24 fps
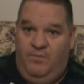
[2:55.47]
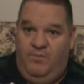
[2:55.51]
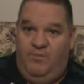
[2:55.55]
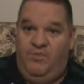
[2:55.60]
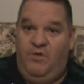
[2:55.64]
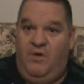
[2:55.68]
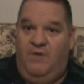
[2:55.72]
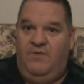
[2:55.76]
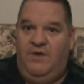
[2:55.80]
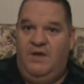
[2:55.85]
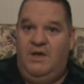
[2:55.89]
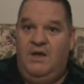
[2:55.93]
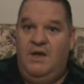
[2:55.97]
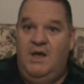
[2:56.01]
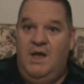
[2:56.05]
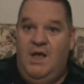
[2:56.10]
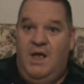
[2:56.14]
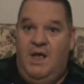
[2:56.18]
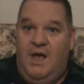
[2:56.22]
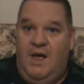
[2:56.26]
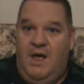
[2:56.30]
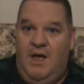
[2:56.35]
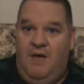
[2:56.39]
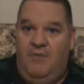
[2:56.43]
prophet
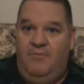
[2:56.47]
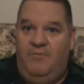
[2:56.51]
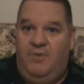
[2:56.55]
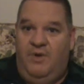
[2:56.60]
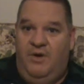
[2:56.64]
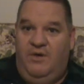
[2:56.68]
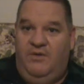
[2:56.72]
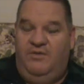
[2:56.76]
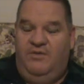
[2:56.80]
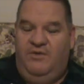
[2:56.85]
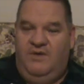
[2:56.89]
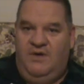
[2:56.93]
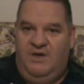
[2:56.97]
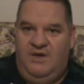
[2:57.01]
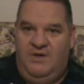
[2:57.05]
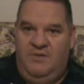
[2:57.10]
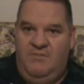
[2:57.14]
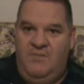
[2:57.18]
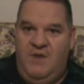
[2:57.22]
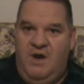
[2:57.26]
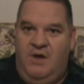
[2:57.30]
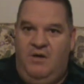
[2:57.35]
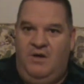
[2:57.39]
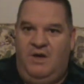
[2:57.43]
person in
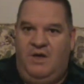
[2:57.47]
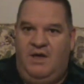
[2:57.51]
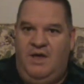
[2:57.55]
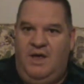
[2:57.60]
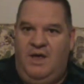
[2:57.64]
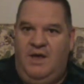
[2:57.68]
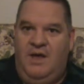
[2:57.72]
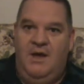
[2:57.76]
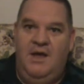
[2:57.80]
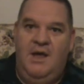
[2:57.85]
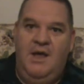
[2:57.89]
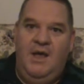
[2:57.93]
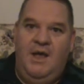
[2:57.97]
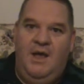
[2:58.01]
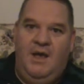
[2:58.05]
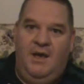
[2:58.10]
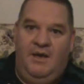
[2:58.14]
America,